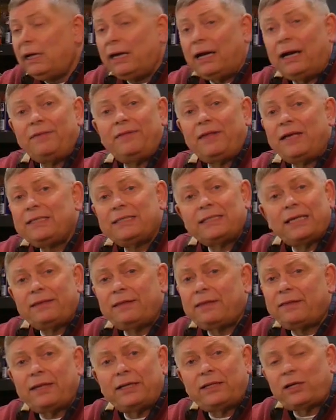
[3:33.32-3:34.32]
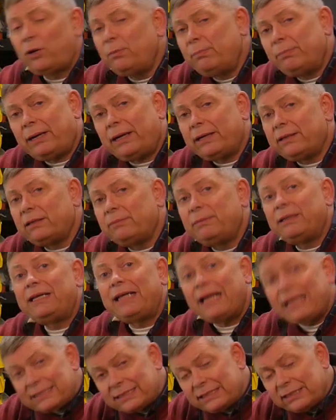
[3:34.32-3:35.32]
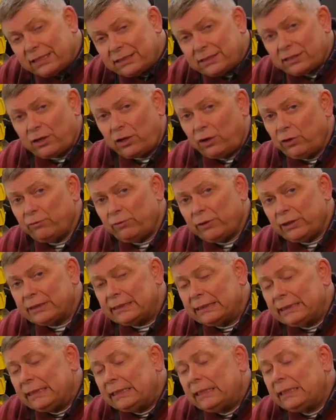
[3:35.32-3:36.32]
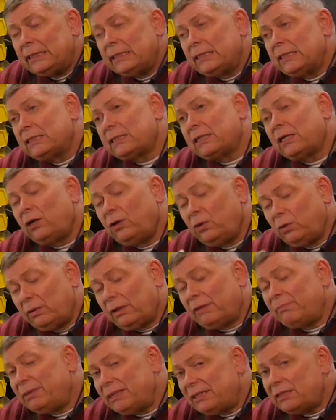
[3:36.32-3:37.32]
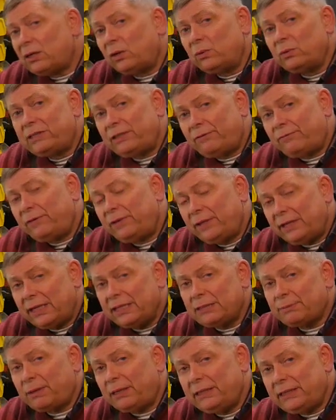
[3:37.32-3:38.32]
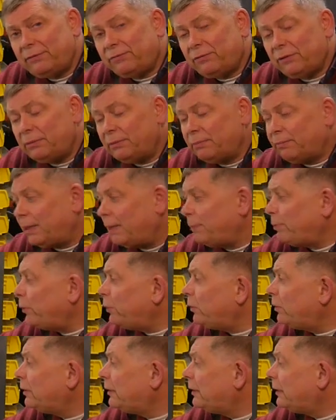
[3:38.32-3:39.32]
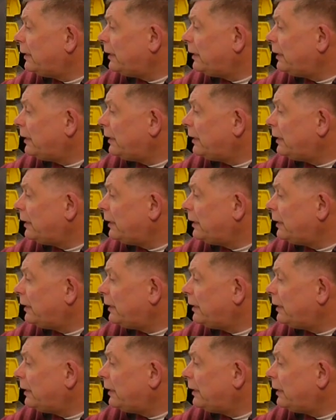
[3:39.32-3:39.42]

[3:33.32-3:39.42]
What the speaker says: And they said that they don't bag them unless it's COVID. So I've been told different things by different people.